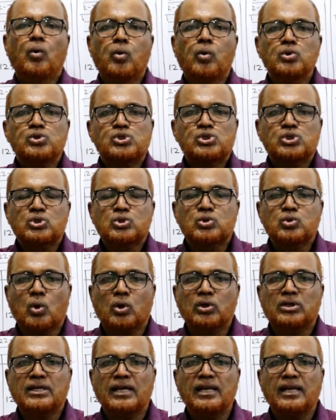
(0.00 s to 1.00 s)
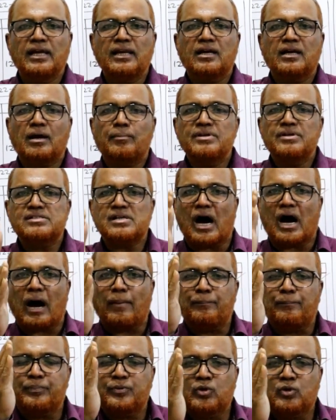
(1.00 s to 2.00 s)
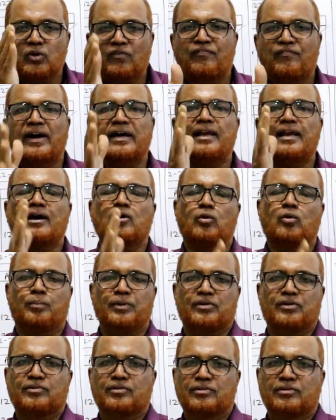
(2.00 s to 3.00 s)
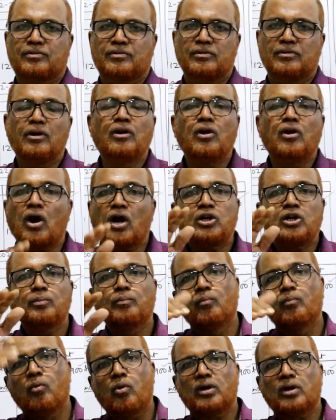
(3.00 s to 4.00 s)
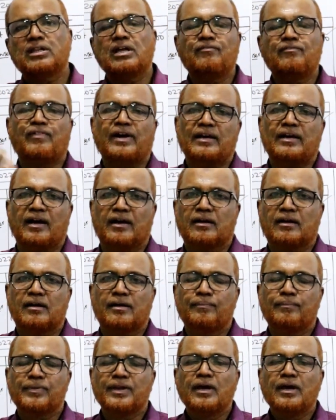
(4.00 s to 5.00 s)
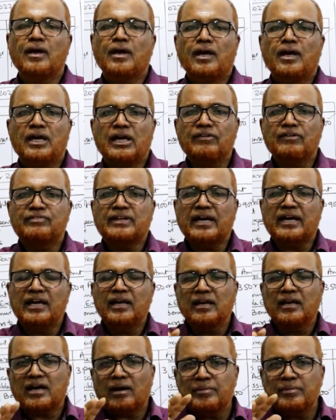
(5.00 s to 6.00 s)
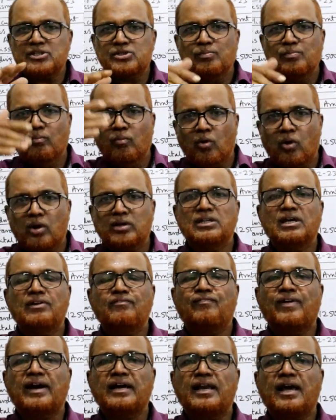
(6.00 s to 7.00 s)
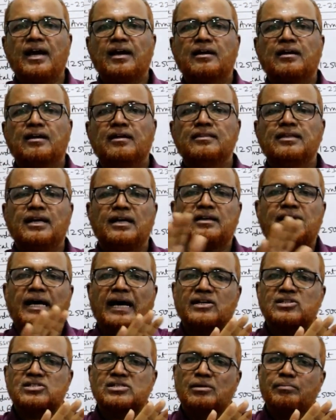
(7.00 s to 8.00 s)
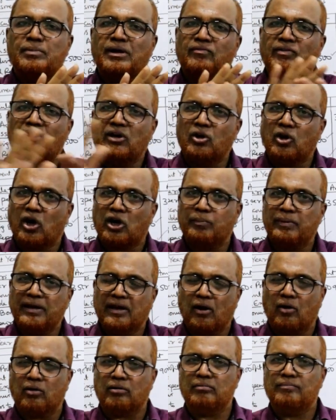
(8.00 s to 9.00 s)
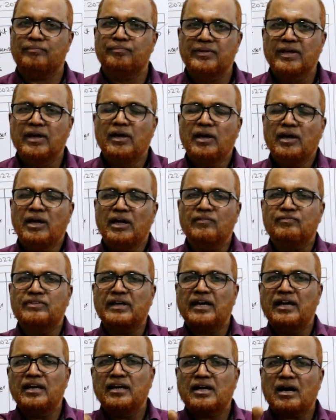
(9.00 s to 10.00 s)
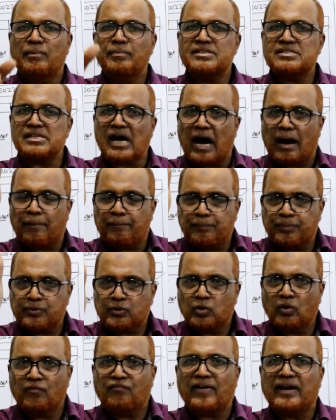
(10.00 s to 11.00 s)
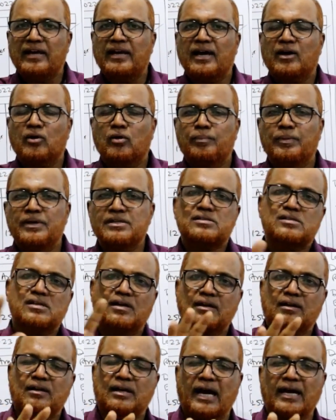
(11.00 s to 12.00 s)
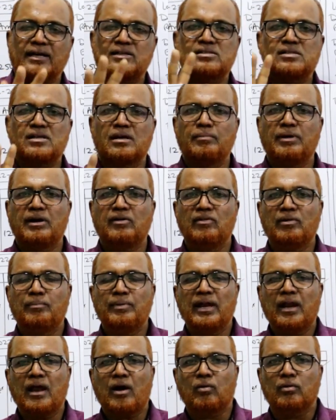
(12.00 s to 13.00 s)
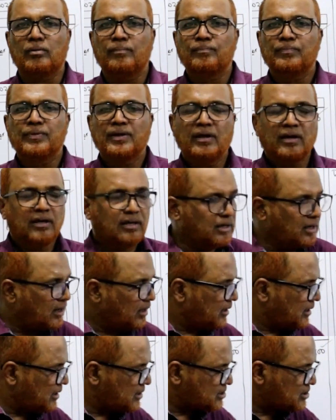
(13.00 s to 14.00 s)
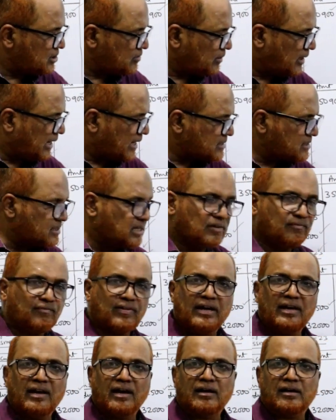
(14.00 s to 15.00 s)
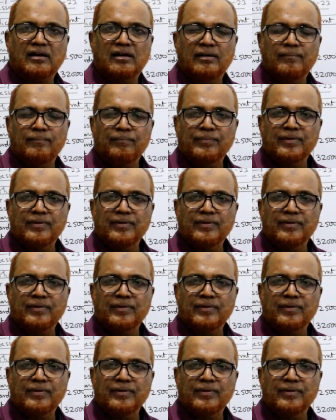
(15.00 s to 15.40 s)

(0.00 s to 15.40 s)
whose total income is up to 5 lakh rupees, not more than 5 lakh. If the income is more than 5 lakh, then tax rebate will not be allowed. If the income is up to 5 lakh rupees, tax rebate will be allowed. Here it is less than 5 lakh.